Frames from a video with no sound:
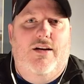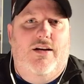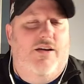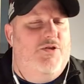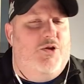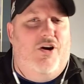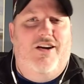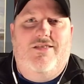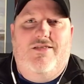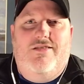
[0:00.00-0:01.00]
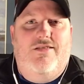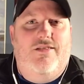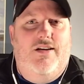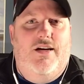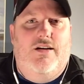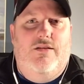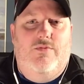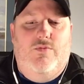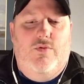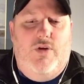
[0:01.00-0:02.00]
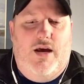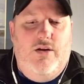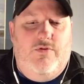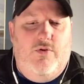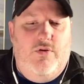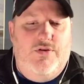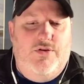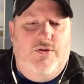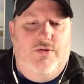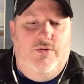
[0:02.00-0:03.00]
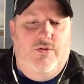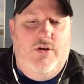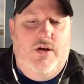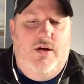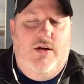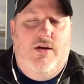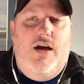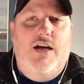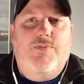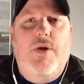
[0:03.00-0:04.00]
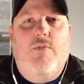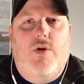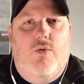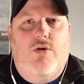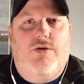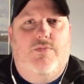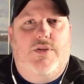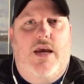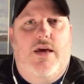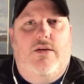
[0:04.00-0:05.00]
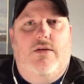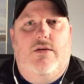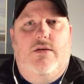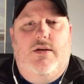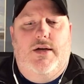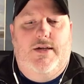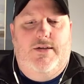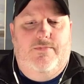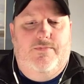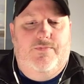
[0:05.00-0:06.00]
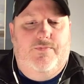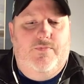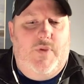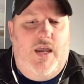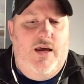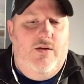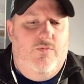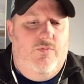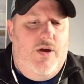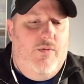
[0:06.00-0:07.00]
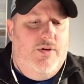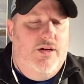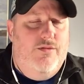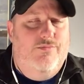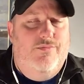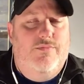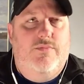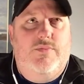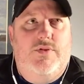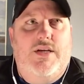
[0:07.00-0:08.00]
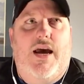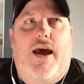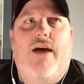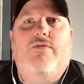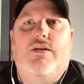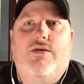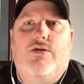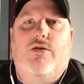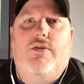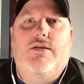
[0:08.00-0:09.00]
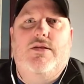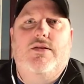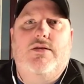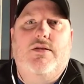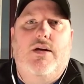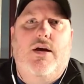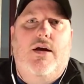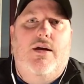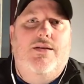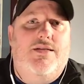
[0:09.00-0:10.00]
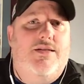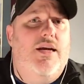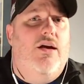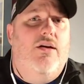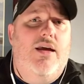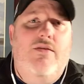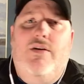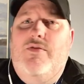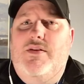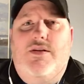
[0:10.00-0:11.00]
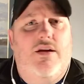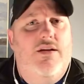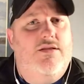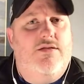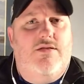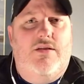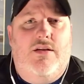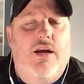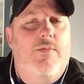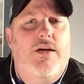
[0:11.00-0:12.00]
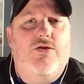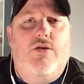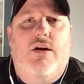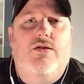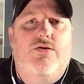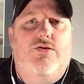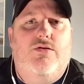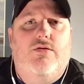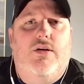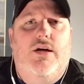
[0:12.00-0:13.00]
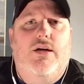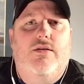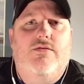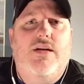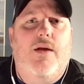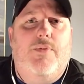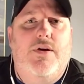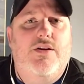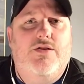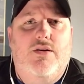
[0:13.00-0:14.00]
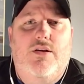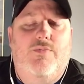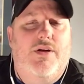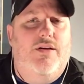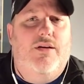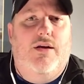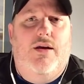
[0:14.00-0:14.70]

Give us grace. I look forward to us being able to worship together and be able to have these services still, even if it's going to be a strange setup initially, but